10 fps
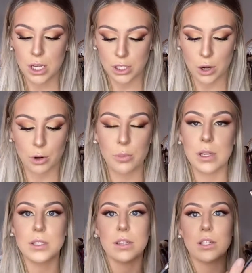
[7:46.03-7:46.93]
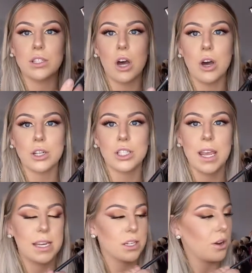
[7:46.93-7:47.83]
So I'm going to be using the dark
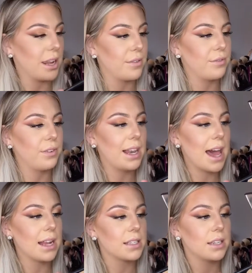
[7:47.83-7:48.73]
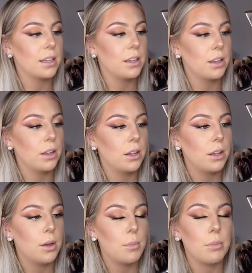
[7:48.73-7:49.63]
shade on a flat
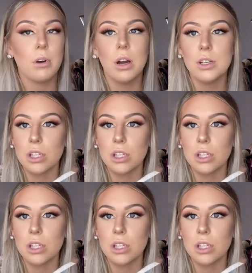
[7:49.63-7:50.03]
brush.